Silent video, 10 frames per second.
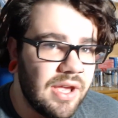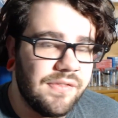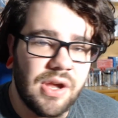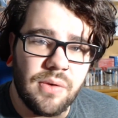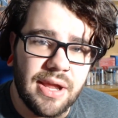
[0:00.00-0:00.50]
If
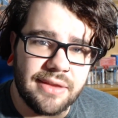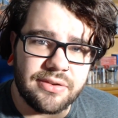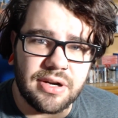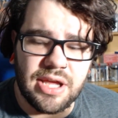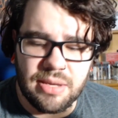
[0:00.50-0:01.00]
that were to
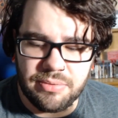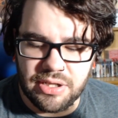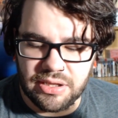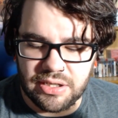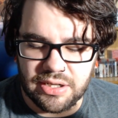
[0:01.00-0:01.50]
start
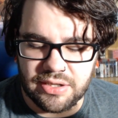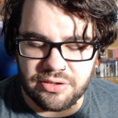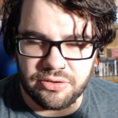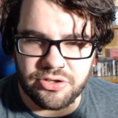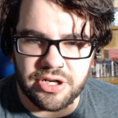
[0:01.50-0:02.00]
happening, then I
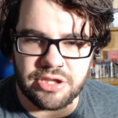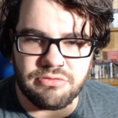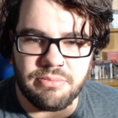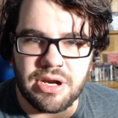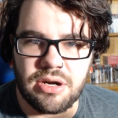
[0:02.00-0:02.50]
guess I would try to get
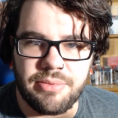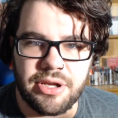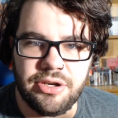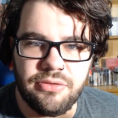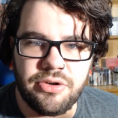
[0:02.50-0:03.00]
them repaired
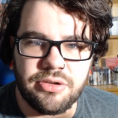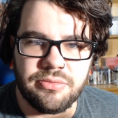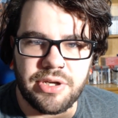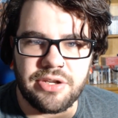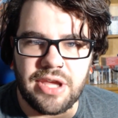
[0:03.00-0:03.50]
by a new one,
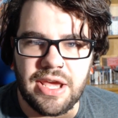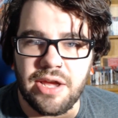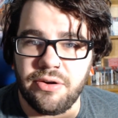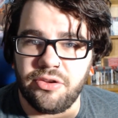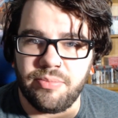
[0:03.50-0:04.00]
but I hate
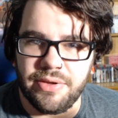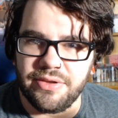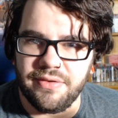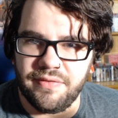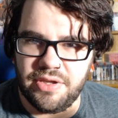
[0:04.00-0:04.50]
how
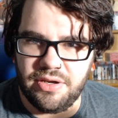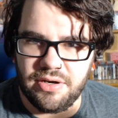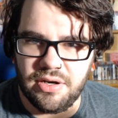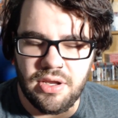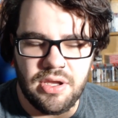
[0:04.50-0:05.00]
expensive they
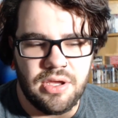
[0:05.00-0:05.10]
are.